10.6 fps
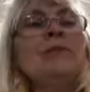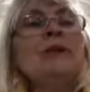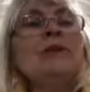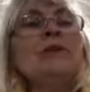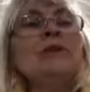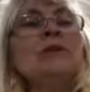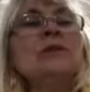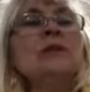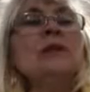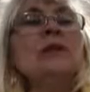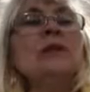my dears,"
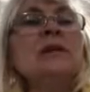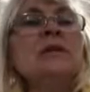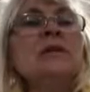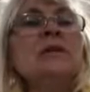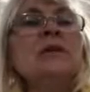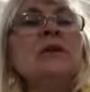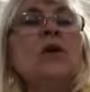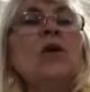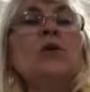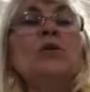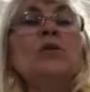said
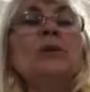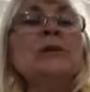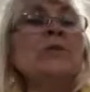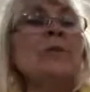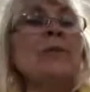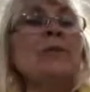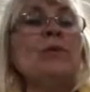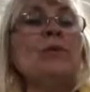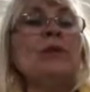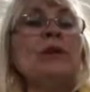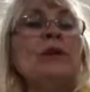old Mrs. Rabbit
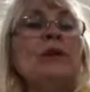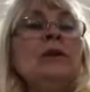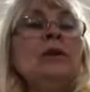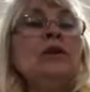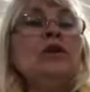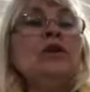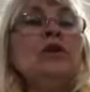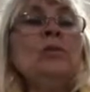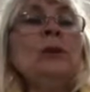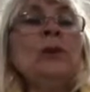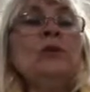one morning,
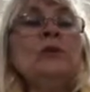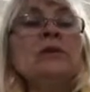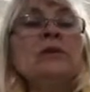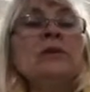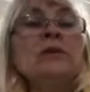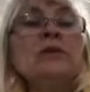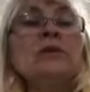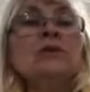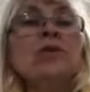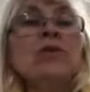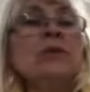"you may go into the
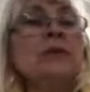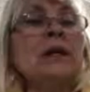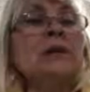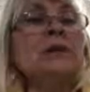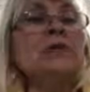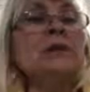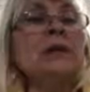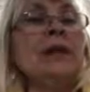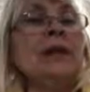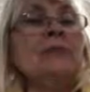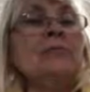fields or down to the
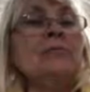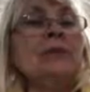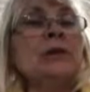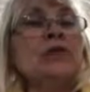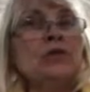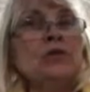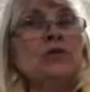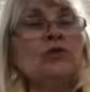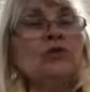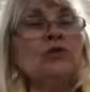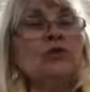lane, but
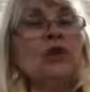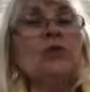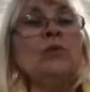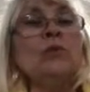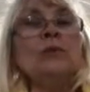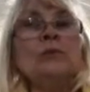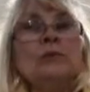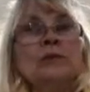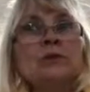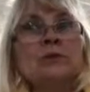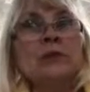don't go into
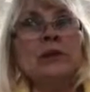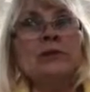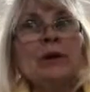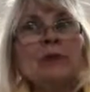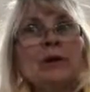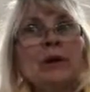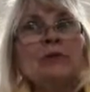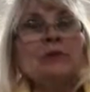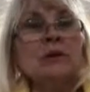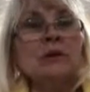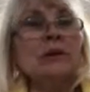Mr.
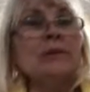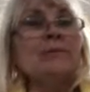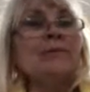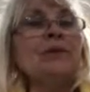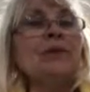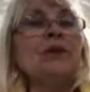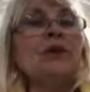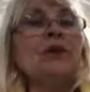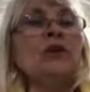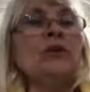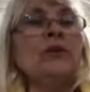McGregor's garden.
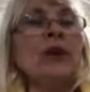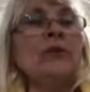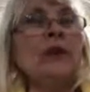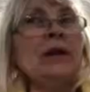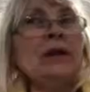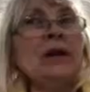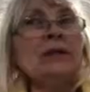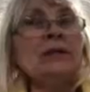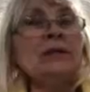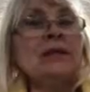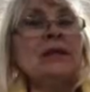Your father had an
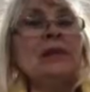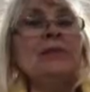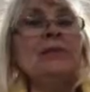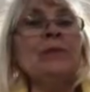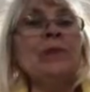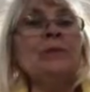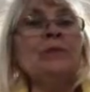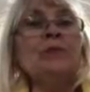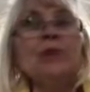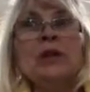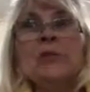accident there. He was
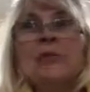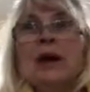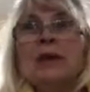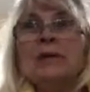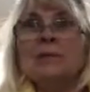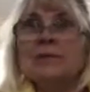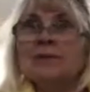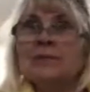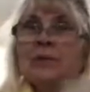put in a pie by Mrs.